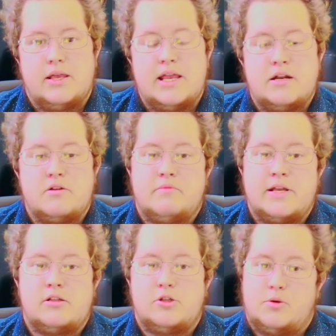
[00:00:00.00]
In
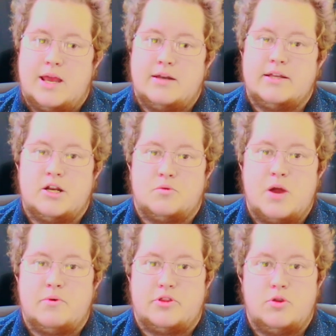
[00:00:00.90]
Unreal, you can get
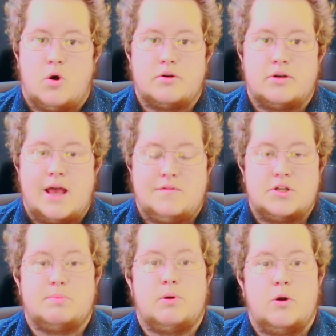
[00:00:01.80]
away with not having
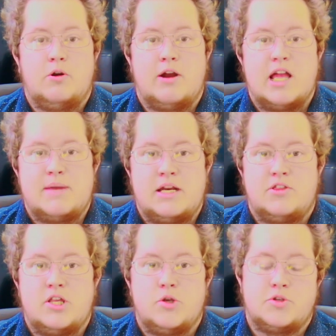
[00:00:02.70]
to program
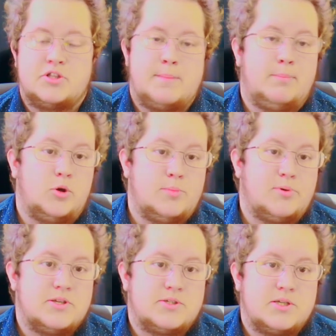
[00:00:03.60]
anything using their
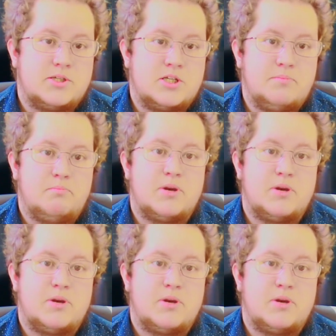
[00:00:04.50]
blueprint system,